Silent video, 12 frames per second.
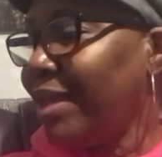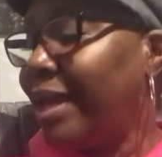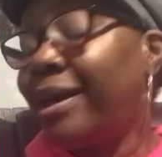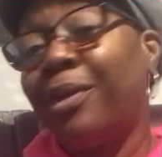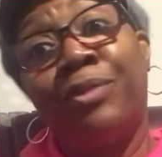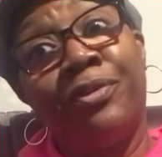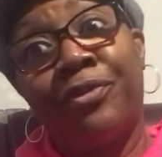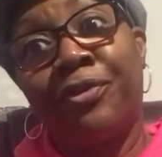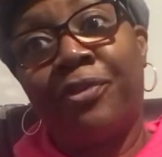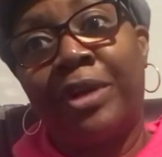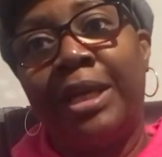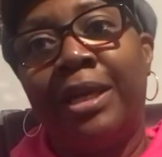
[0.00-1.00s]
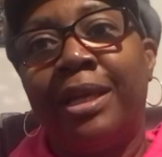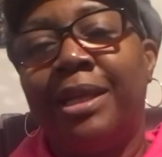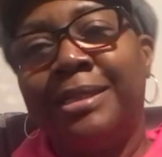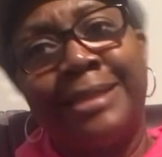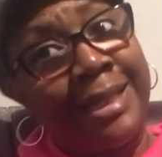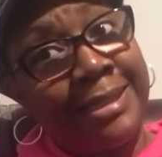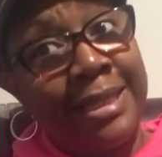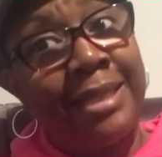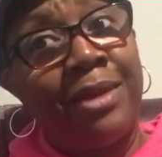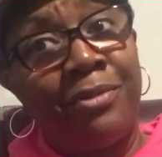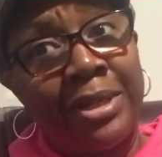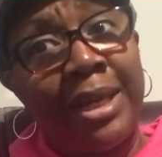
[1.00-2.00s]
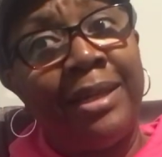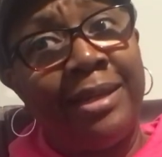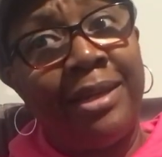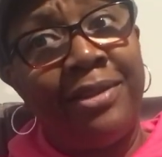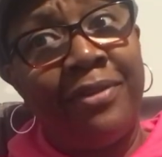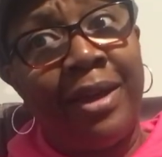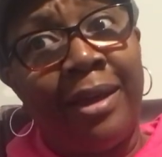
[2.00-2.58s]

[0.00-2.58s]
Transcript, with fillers: got one for free. Did I say they were $9.95?